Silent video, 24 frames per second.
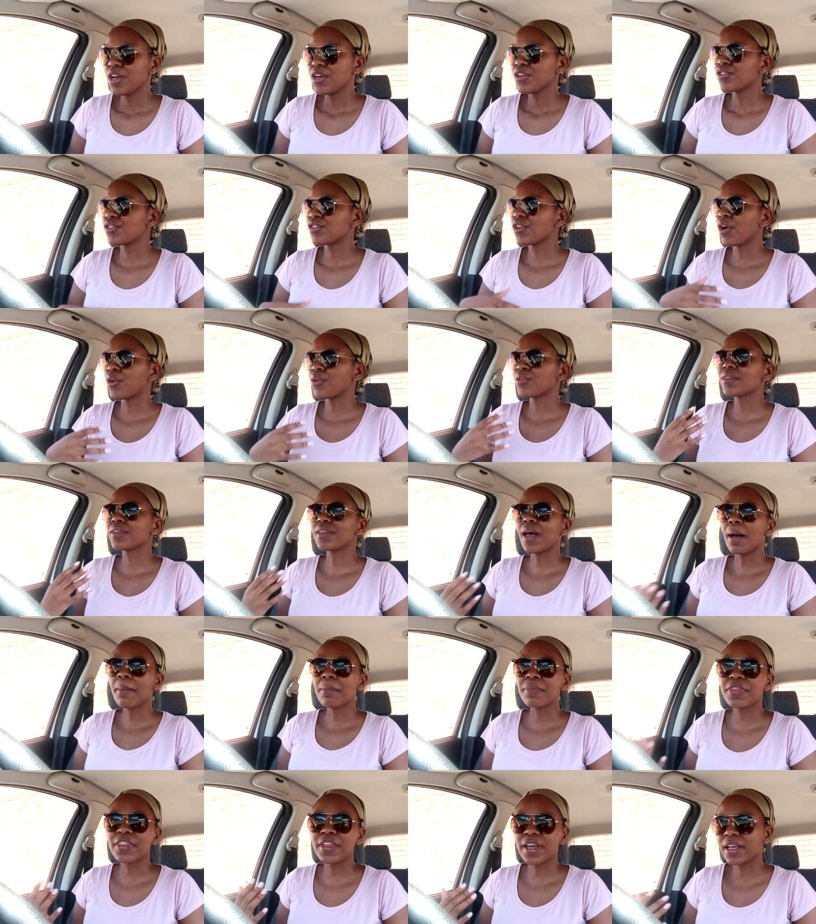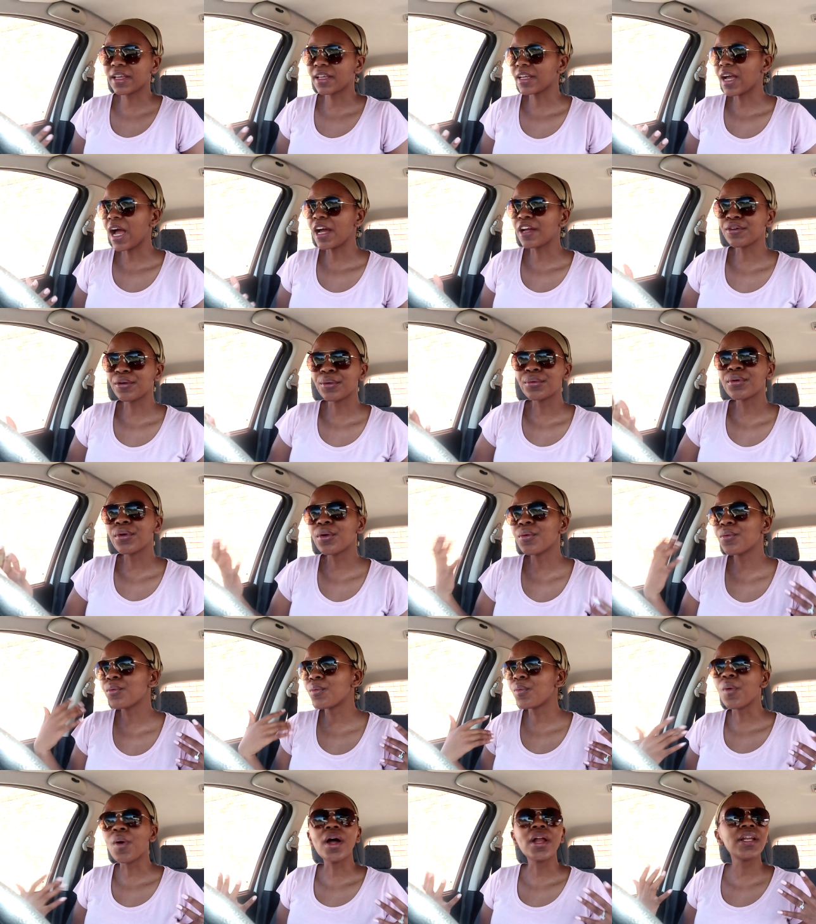So something, I don't know
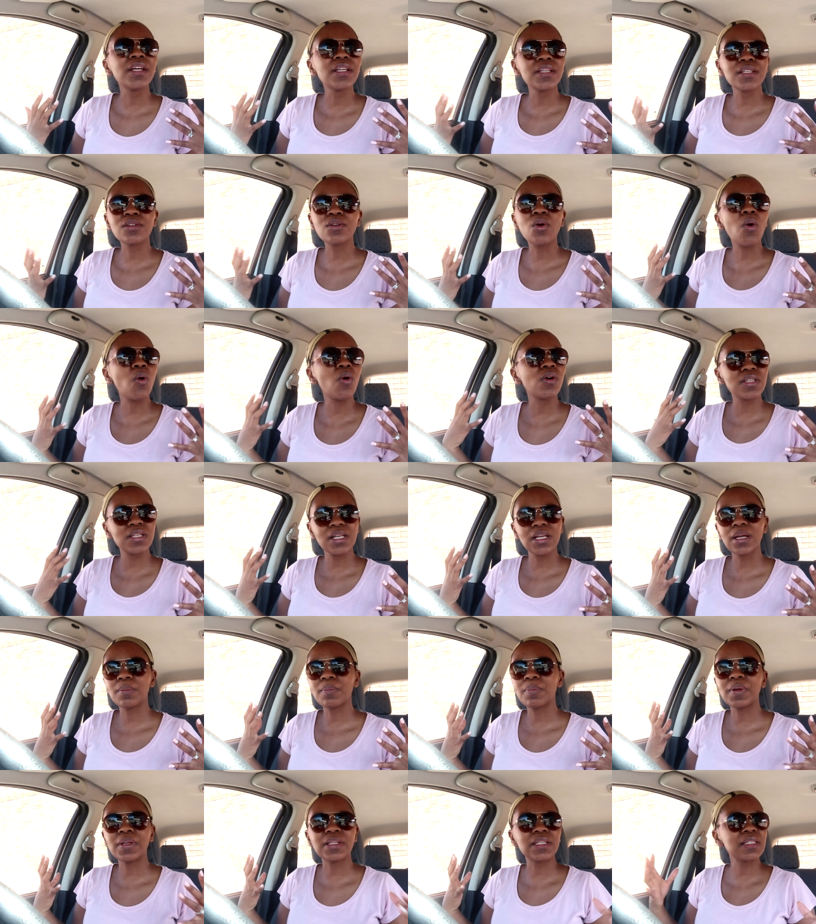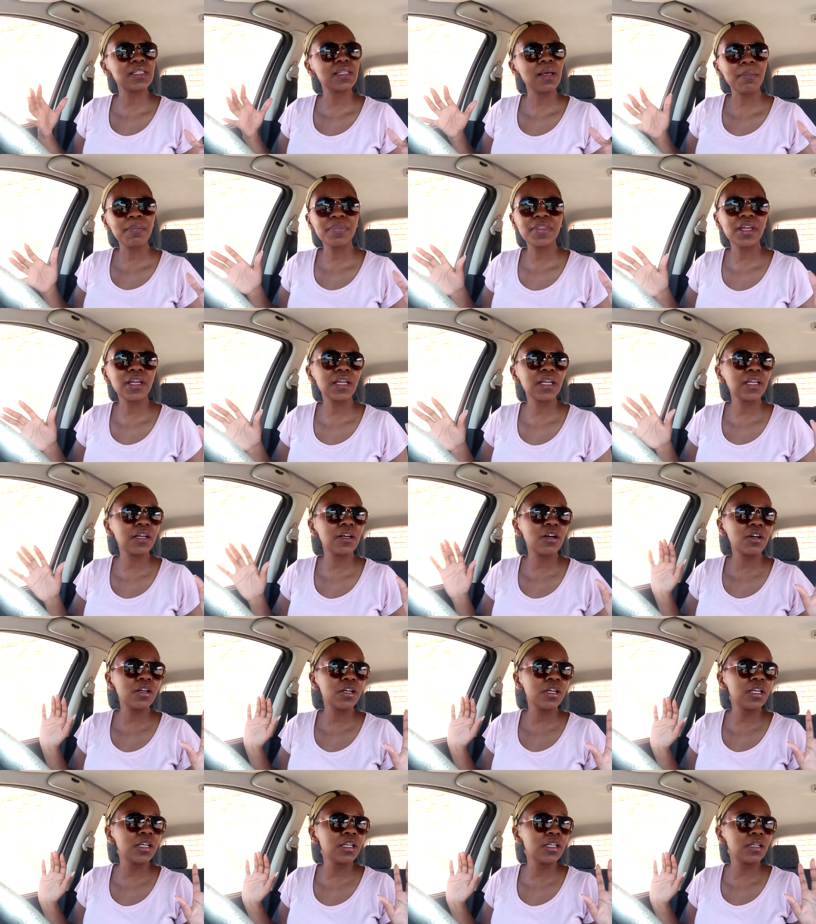what is causing it, but something
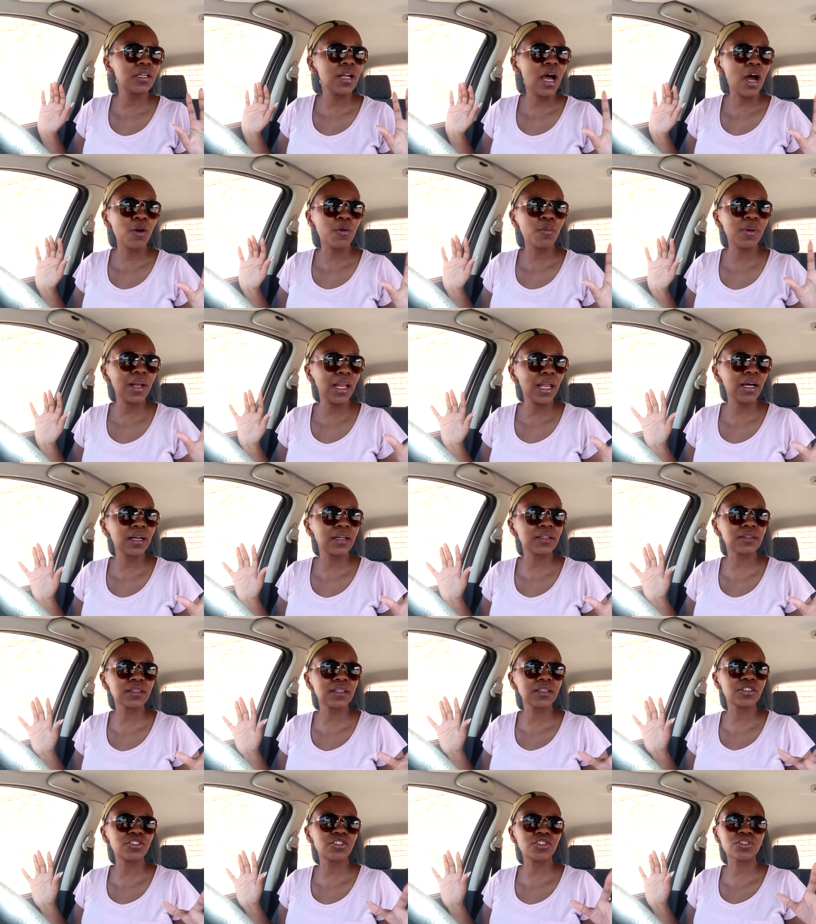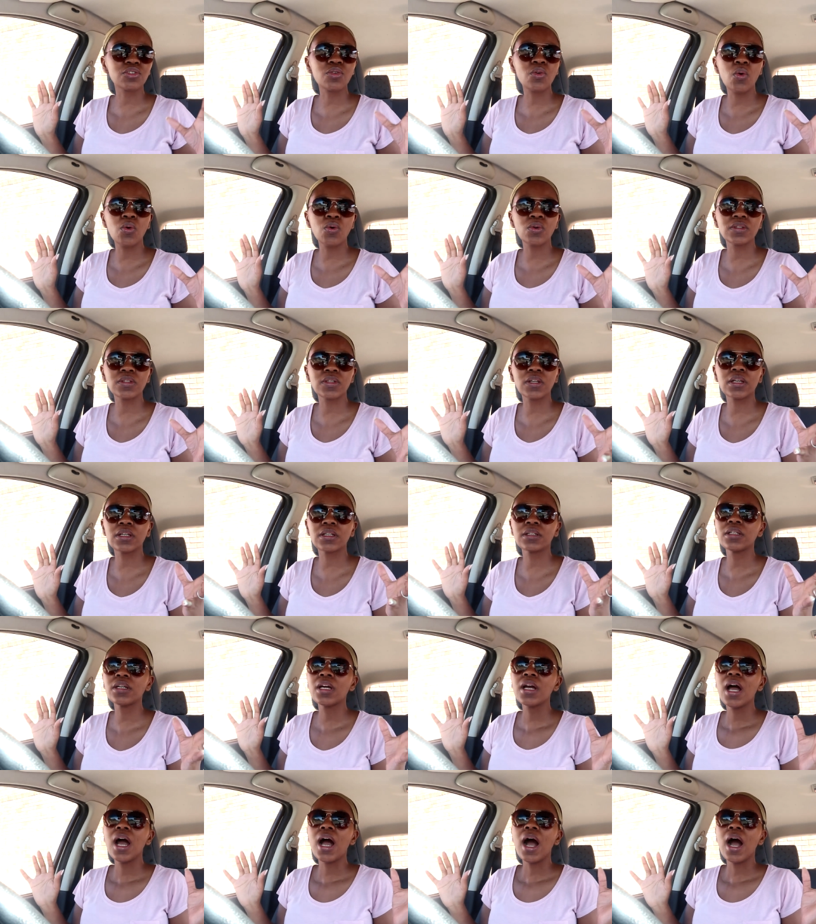in our plugs is just causing